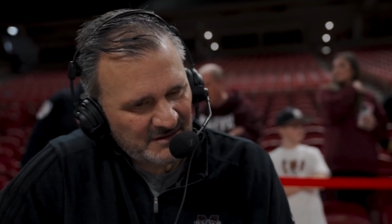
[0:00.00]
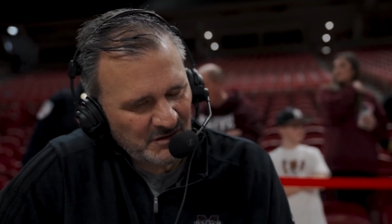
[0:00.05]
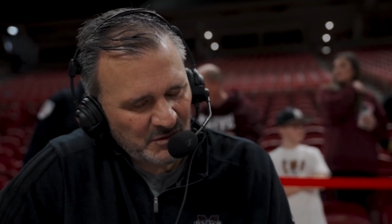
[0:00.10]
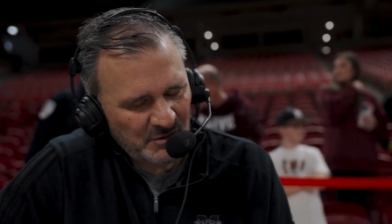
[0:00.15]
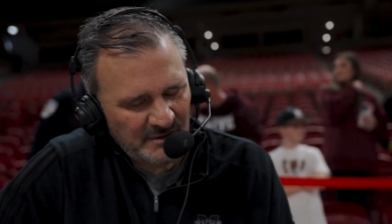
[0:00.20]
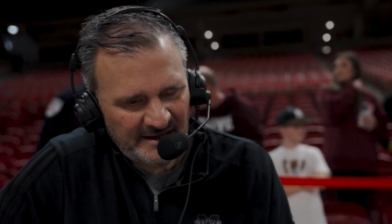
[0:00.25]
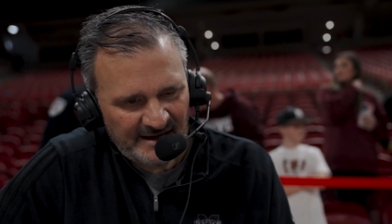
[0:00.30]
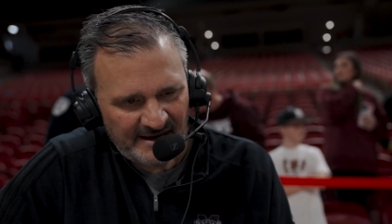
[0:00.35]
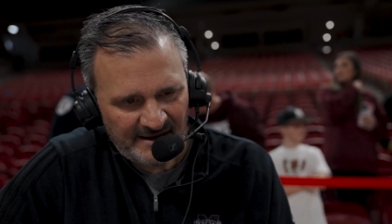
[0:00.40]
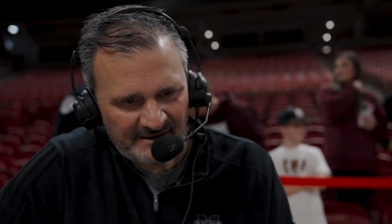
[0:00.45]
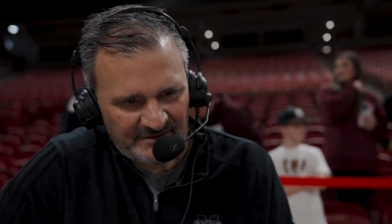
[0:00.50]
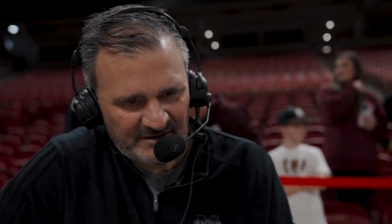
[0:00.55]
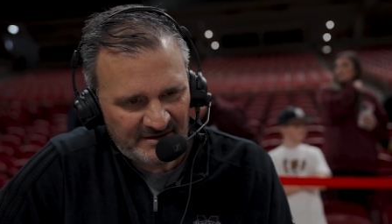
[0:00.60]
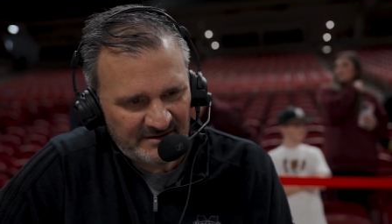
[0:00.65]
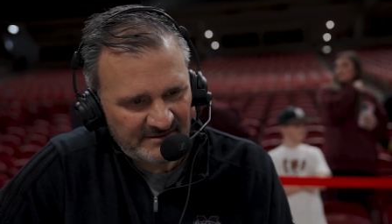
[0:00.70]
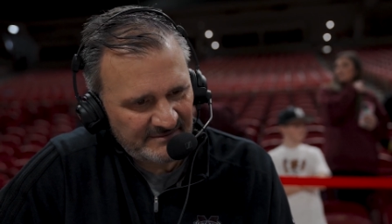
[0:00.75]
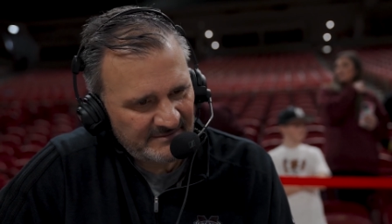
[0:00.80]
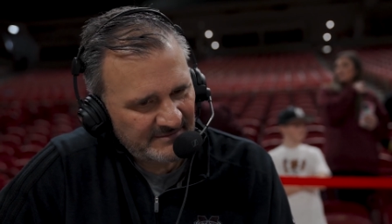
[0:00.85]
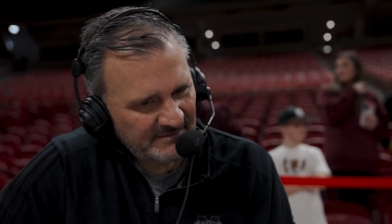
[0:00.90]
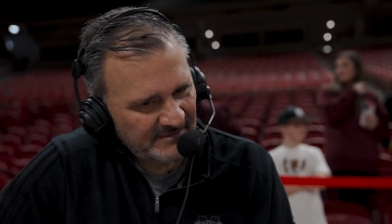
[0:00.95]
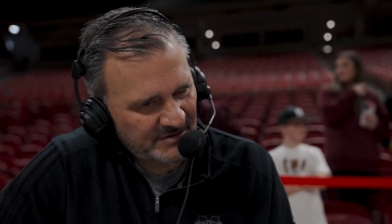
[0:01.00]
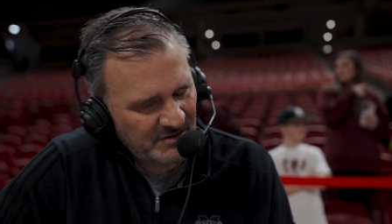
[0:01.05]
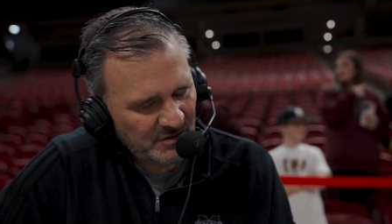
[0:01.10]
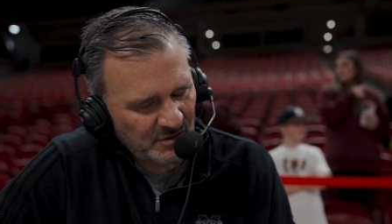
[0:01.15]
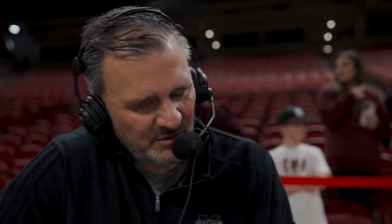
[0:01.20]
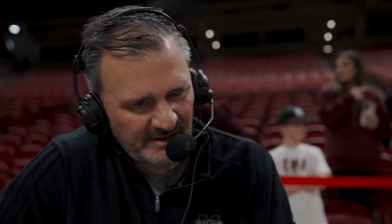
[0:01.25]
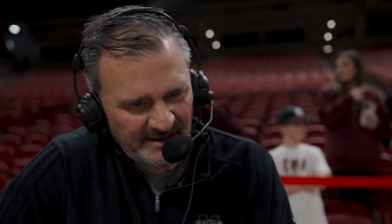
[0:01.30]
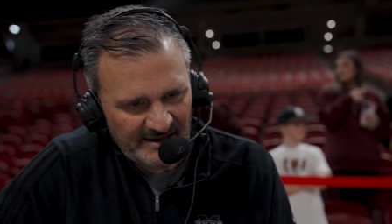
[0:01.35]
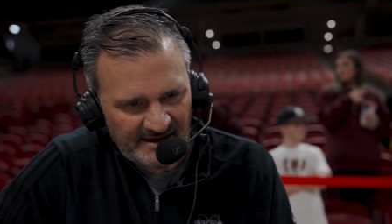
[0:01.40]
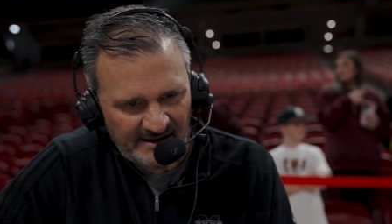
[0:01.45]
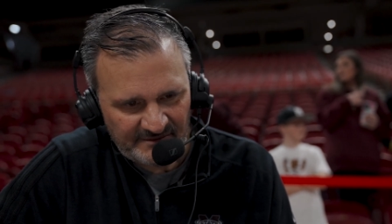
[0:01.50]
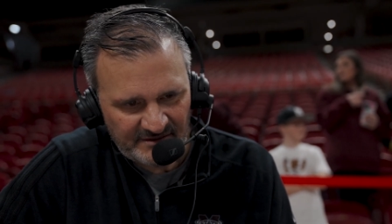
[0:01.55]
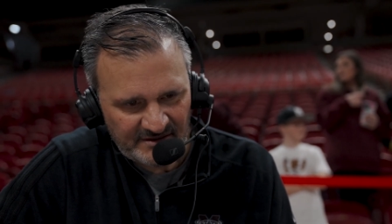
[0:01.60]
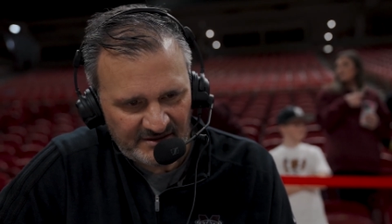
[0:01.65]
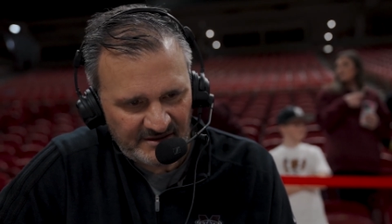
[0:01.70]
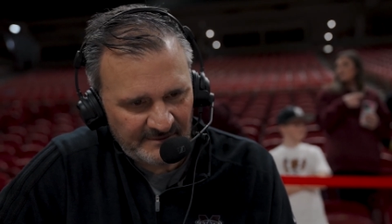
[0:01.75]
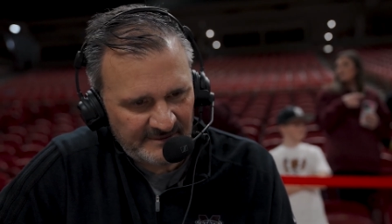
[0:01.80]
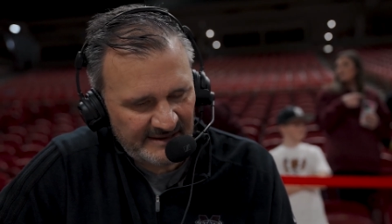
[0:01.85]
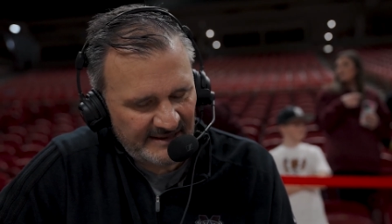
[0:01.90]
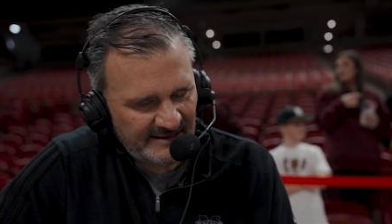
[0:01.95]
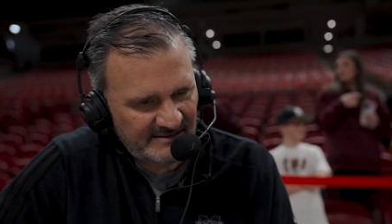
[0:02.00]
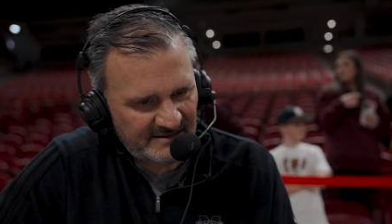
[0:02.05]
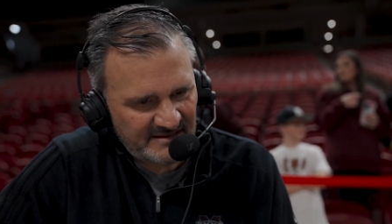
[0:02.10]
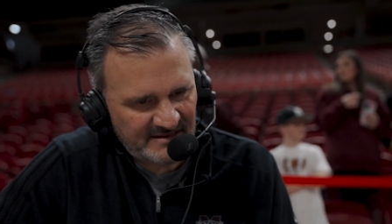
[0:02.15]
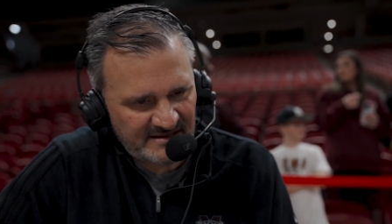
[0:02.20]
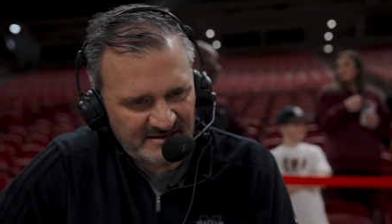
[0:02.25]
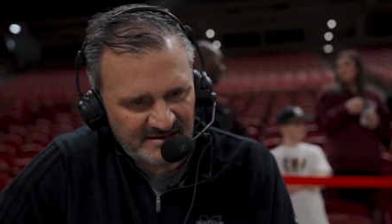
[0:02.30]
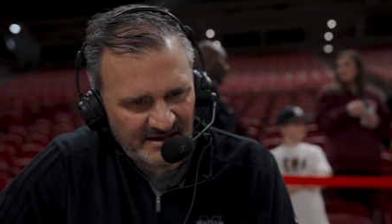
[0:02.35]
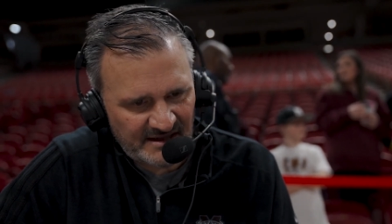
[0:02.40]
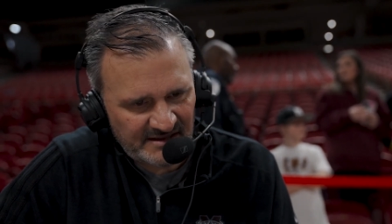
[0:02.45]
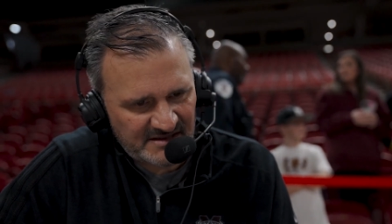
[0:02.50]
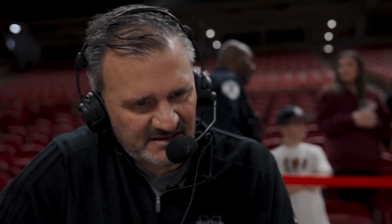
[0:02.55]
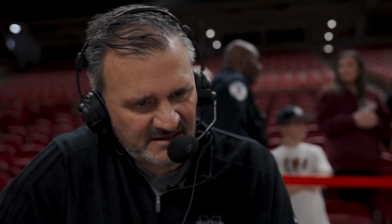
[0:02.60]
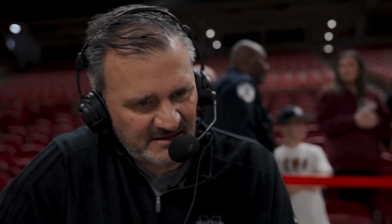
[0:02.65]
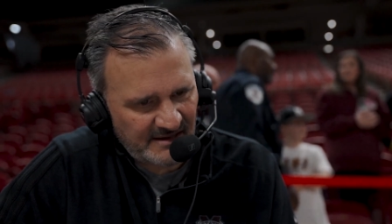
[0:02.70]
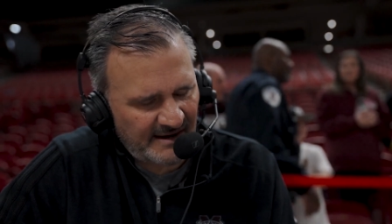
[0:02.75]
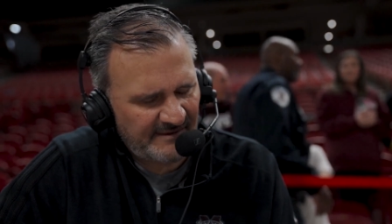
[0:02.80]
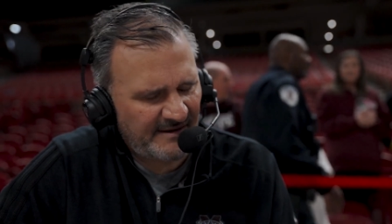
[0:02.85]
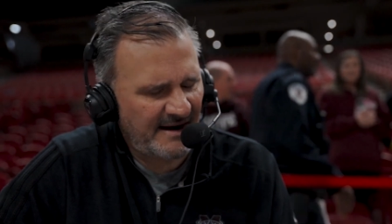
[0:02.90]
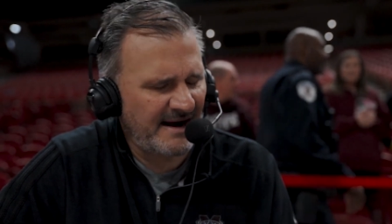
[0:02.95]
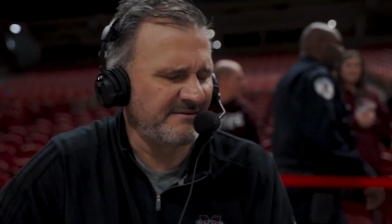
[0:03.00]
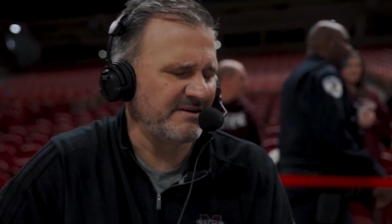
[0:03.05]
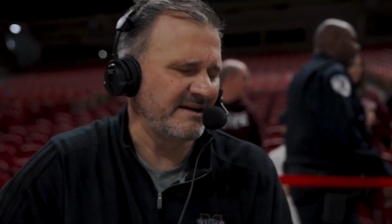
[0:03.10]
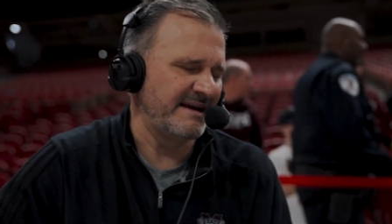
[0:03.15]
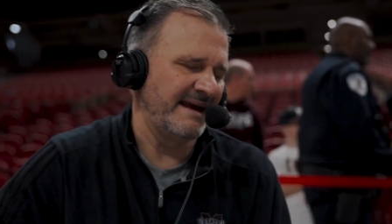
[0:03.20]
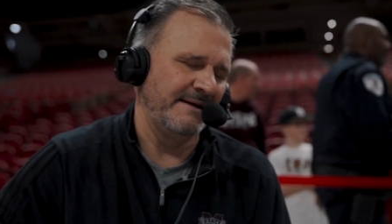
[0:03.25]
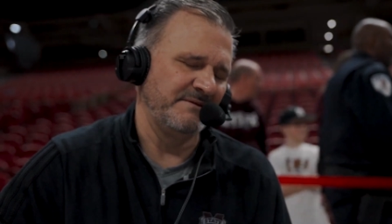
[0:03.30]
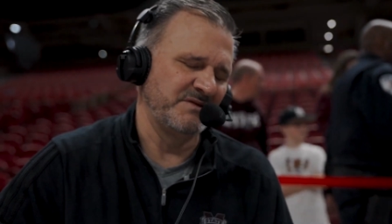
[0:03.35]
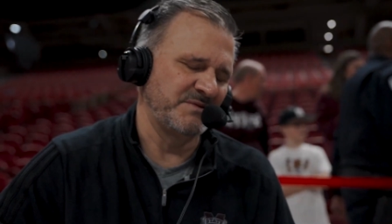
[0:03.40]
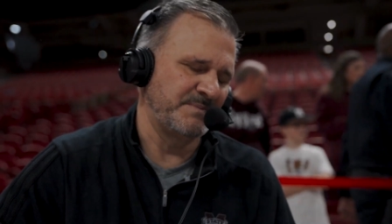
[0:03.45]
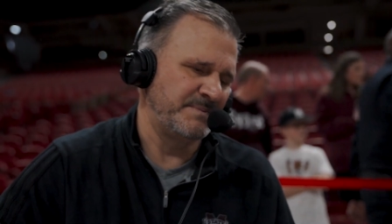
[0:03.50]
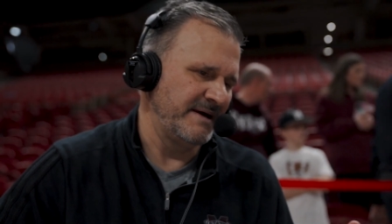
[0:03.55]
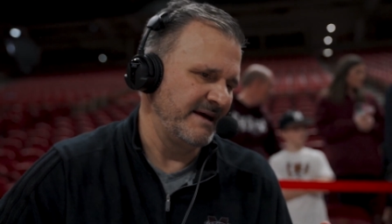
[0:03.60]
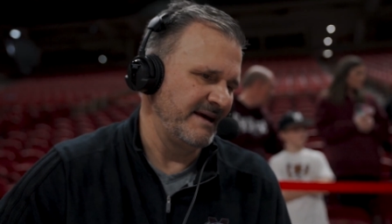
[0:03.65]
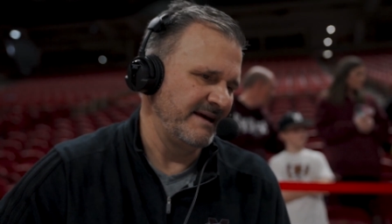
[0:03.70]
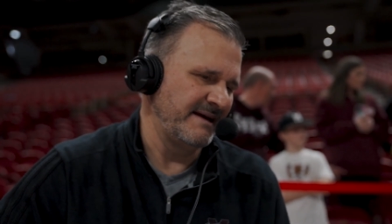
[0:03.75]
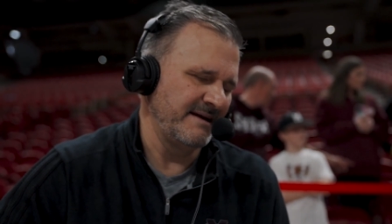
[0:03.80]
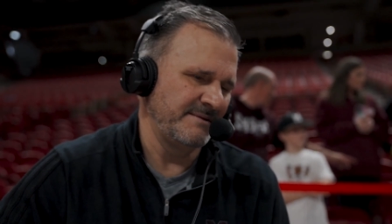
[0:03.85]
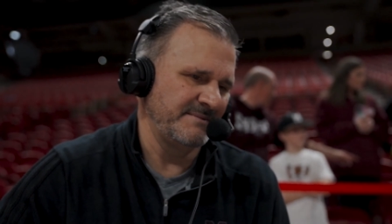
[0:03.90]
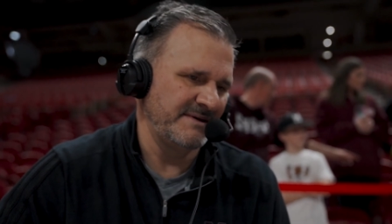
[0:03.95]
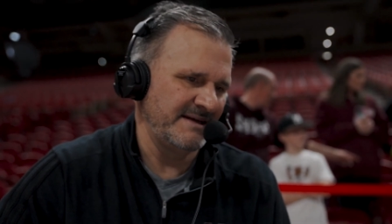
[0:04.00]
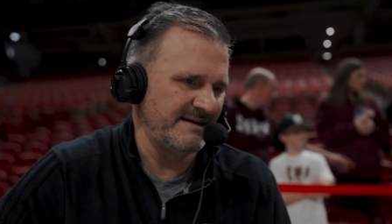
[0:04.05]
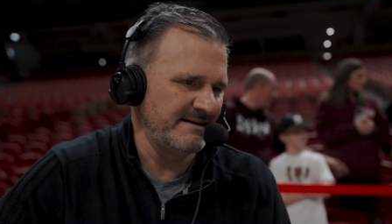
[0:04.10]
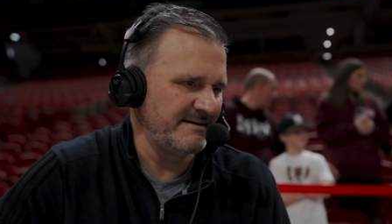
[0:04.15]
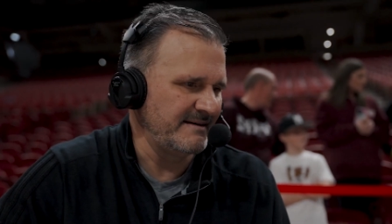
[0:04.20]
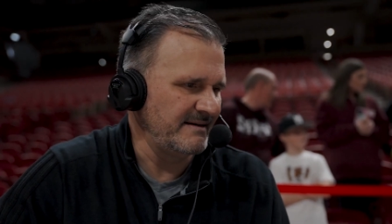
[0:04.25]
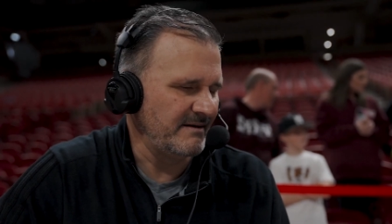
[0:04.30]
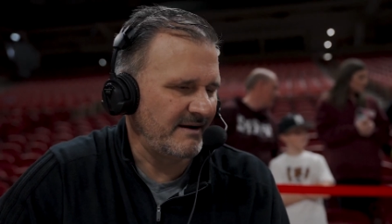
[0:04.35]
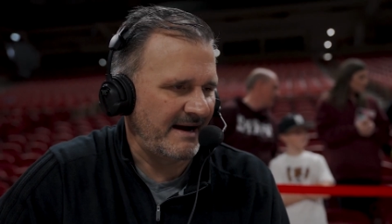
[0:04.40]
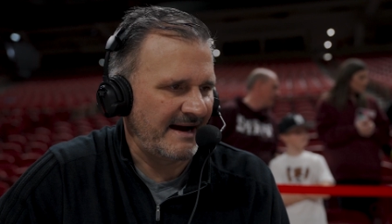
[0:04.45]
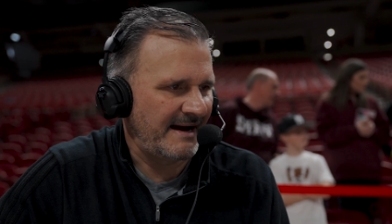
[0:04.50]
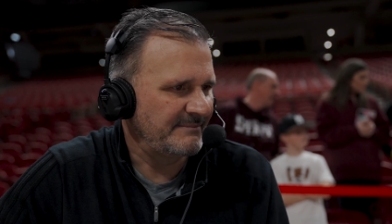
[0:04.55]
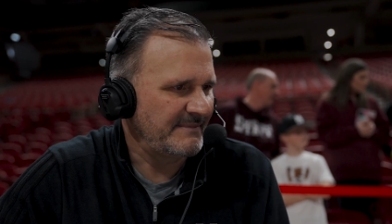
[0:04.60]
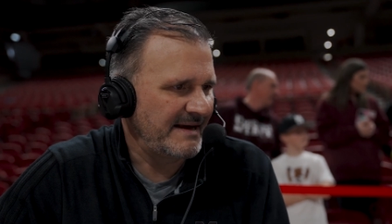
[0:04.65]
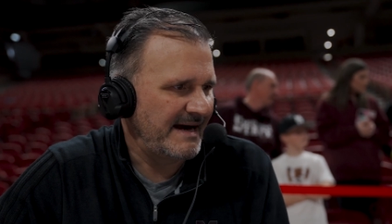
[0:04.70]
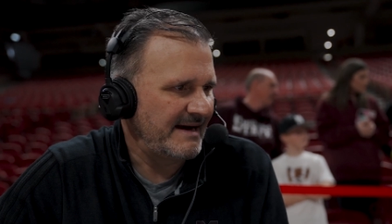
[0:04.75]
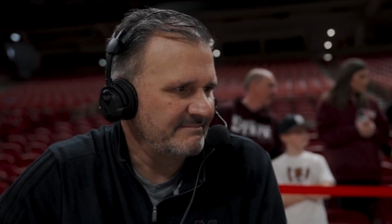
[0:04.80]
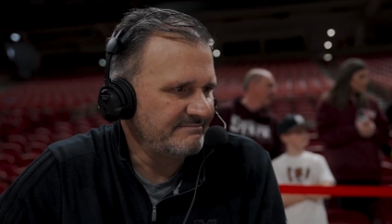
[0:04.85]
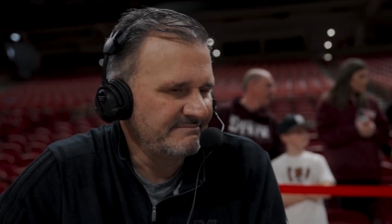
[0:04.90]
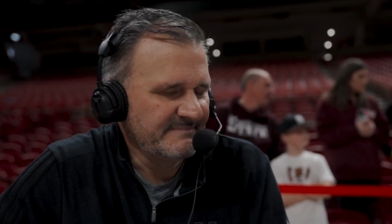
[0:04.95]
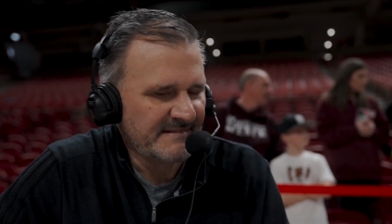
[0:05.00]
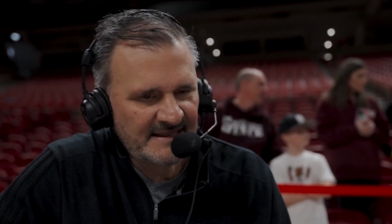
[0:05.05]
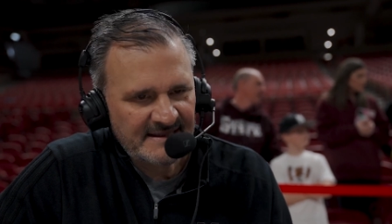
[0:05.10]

Do we ever? do we ever? I mean, it's such every game's big. I mean, you know, I'm not.